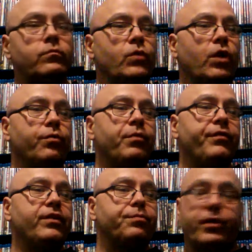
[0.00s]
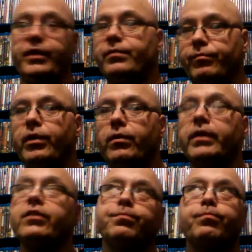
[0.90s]
movie's pretty,
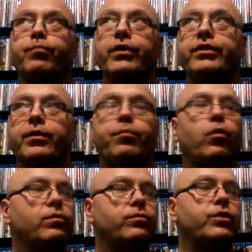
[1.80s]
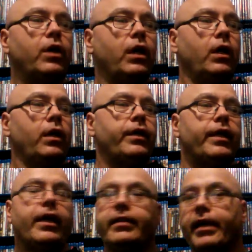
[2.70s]
it's pretty simple.
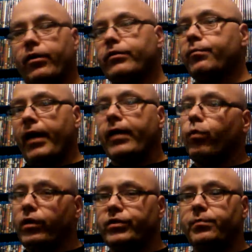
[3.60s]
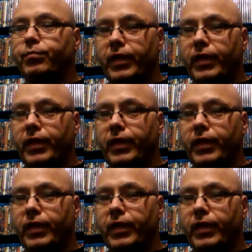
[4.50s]
You got the character Mike Wilson,